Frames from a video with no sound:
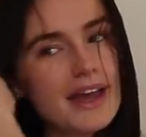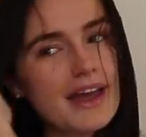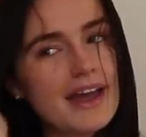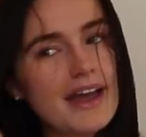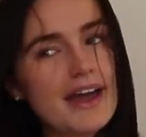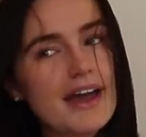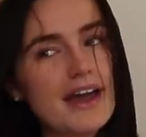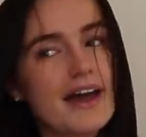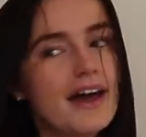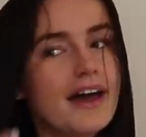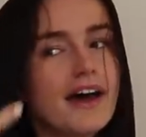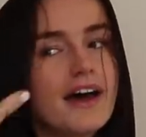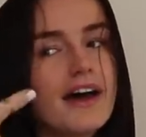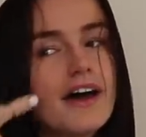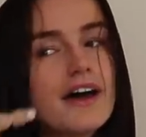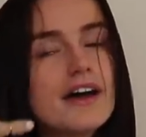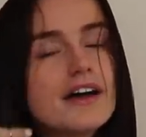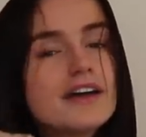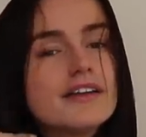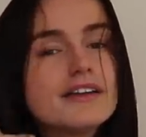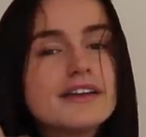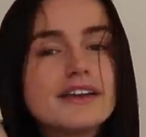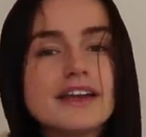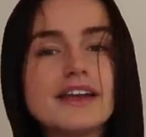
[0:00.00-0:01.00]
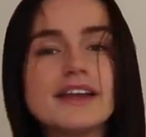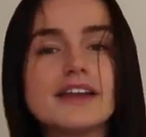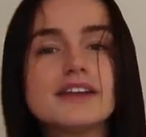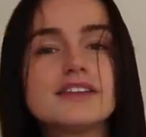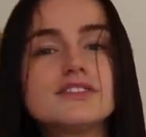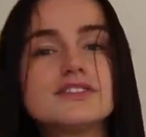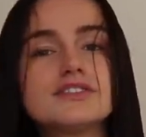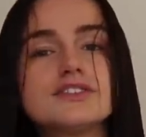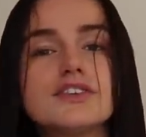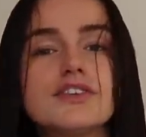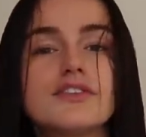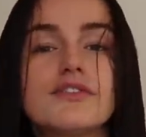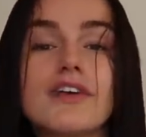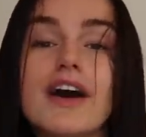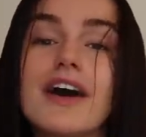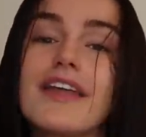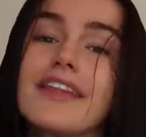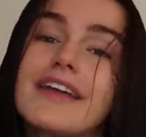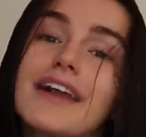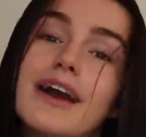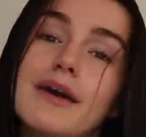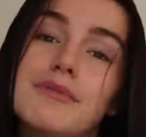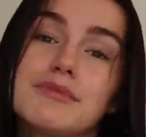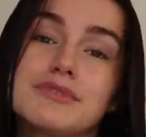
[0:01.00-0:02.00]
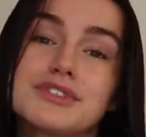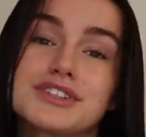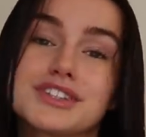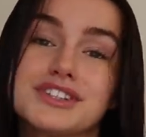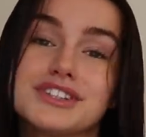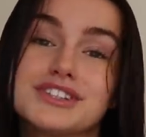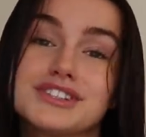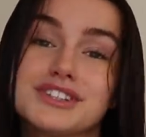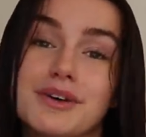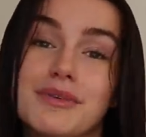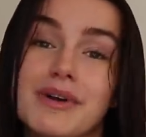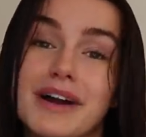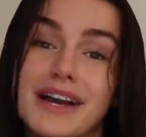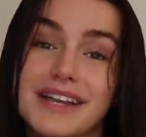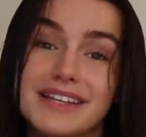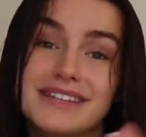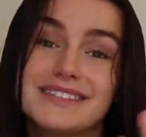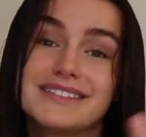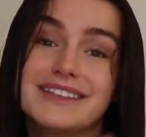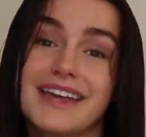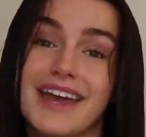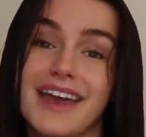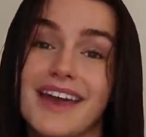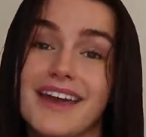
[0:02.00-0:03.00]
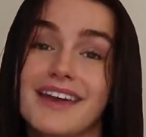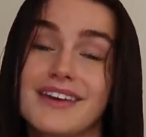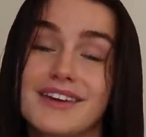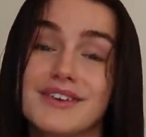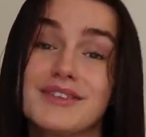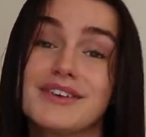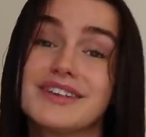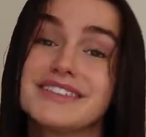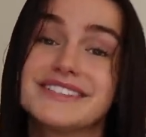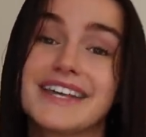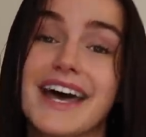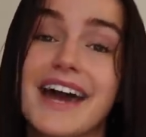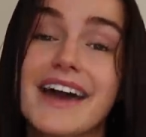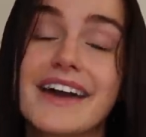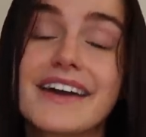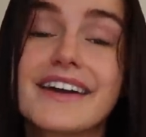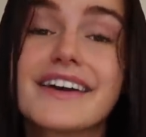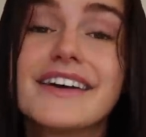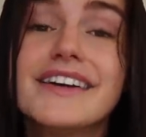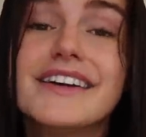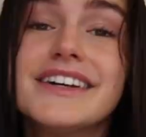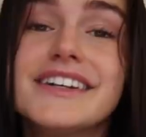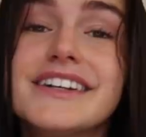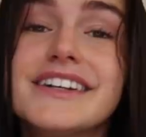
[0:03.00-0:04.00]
hair, needed to do, right, the camera's gonna stop, I can see, one sec.